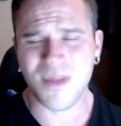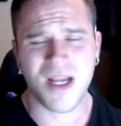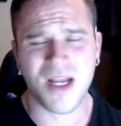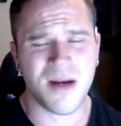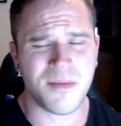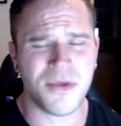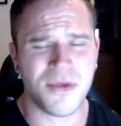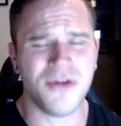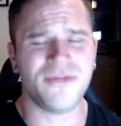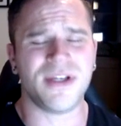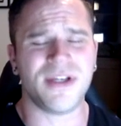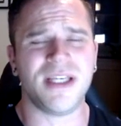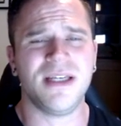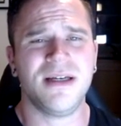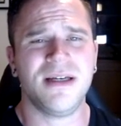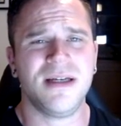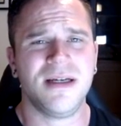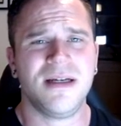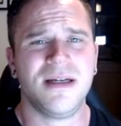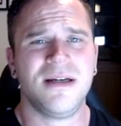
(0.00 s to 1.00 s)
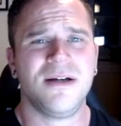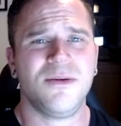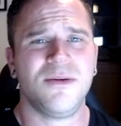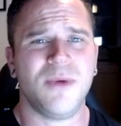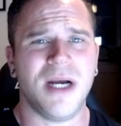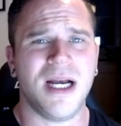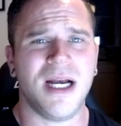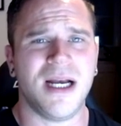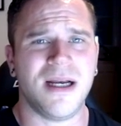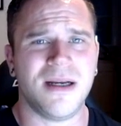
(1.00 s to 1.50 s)
a movie
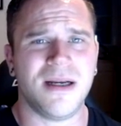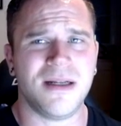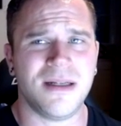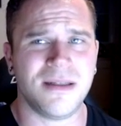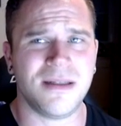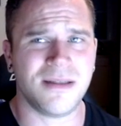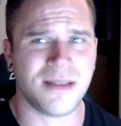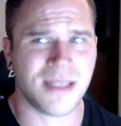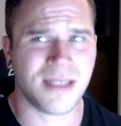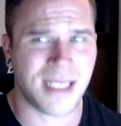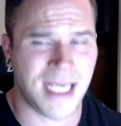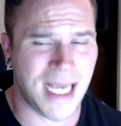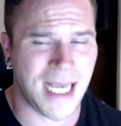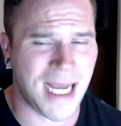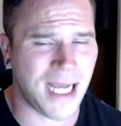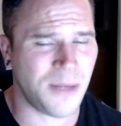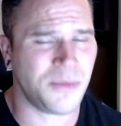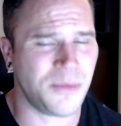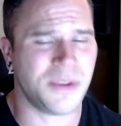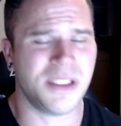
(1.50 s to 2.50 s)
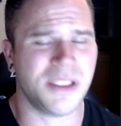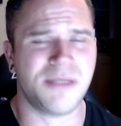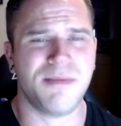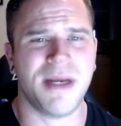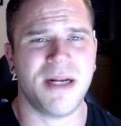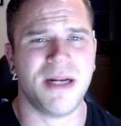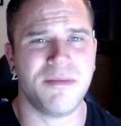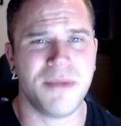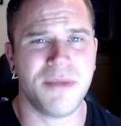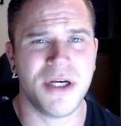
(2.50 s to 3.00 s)
where countless
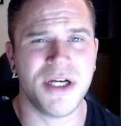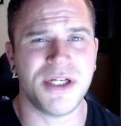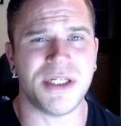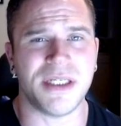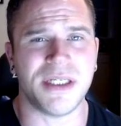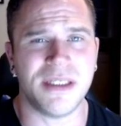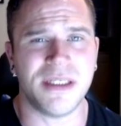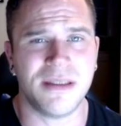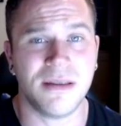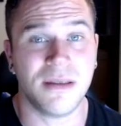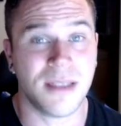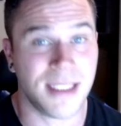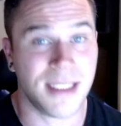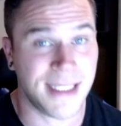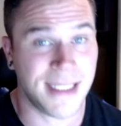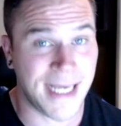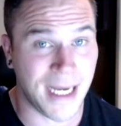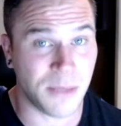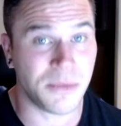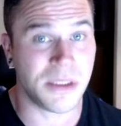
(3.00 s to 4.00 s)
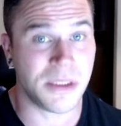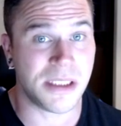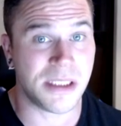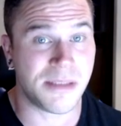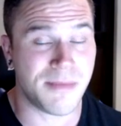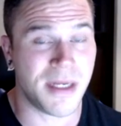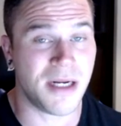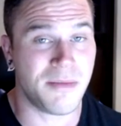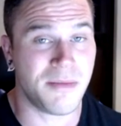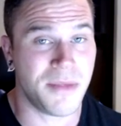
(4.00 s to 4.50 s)
men are murdered. Countless
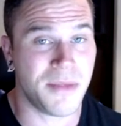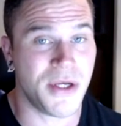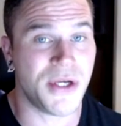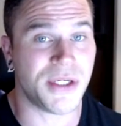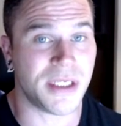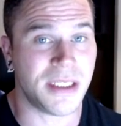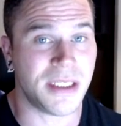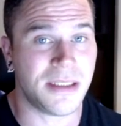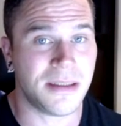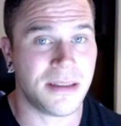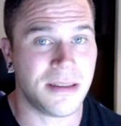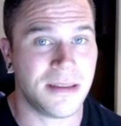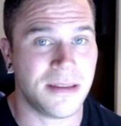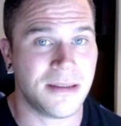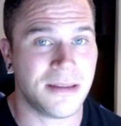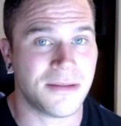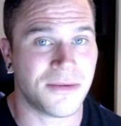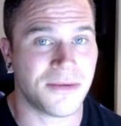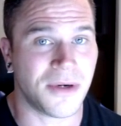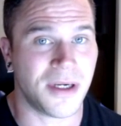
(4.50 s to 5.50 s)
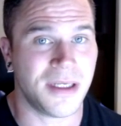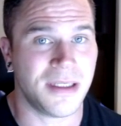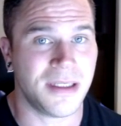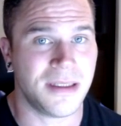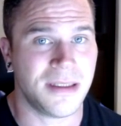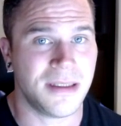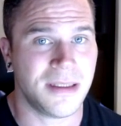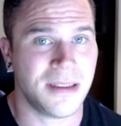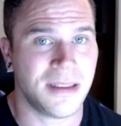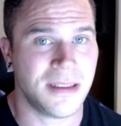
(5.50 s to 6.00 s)
men are murdered, right?
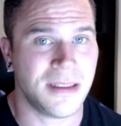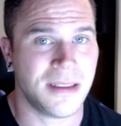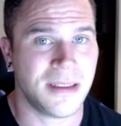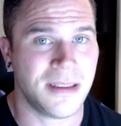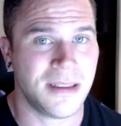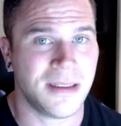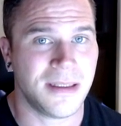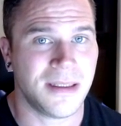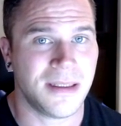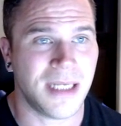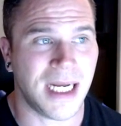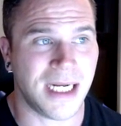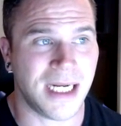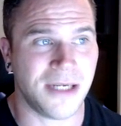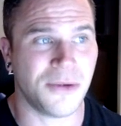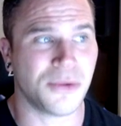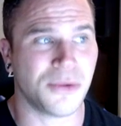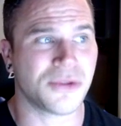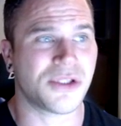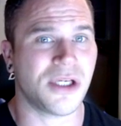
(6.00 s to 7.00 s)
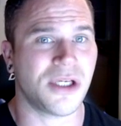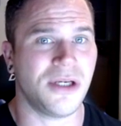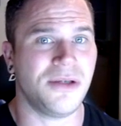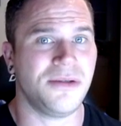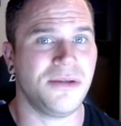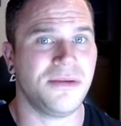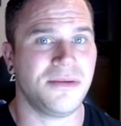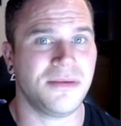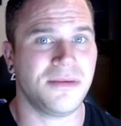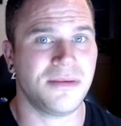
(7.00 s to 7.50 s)
And
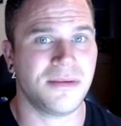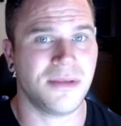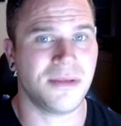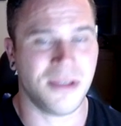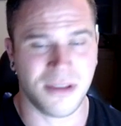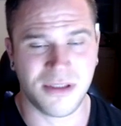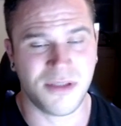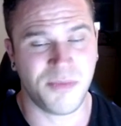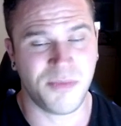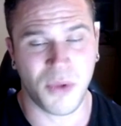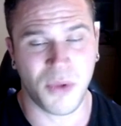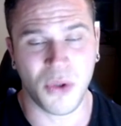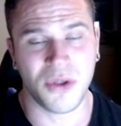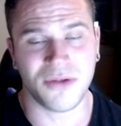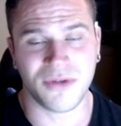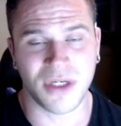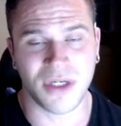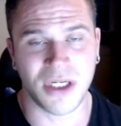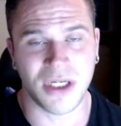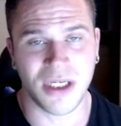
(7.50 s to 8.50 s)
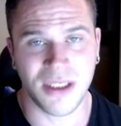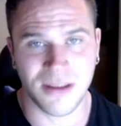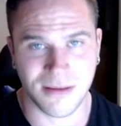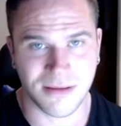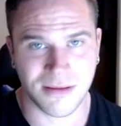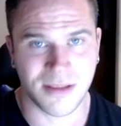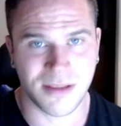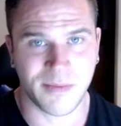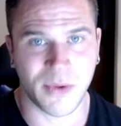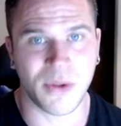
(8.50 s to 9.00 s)
also, spoiler
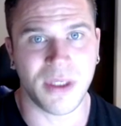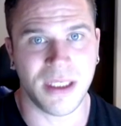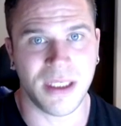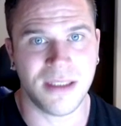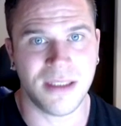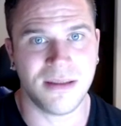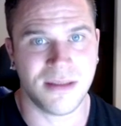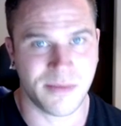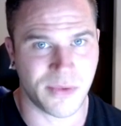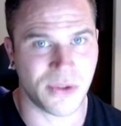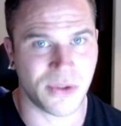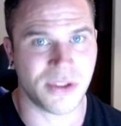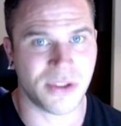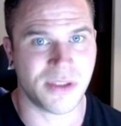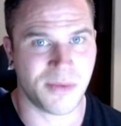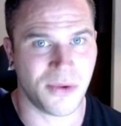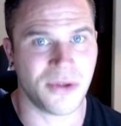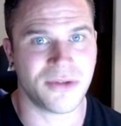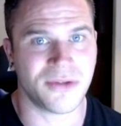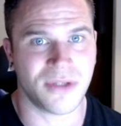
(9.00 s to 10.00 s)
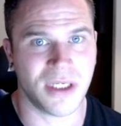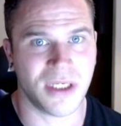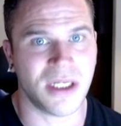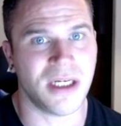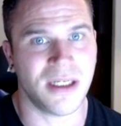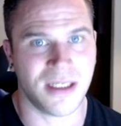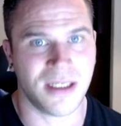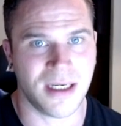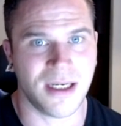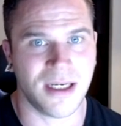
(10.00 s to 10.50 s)
alert, spoiler, spoiler, spoiler
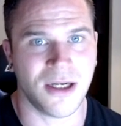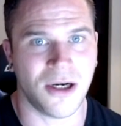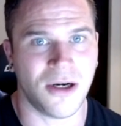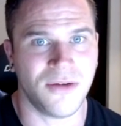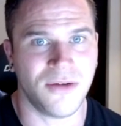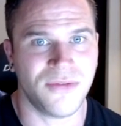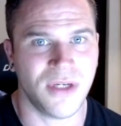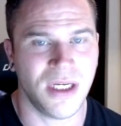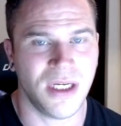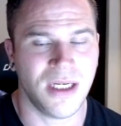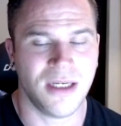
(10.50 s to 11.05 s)
alert, click off.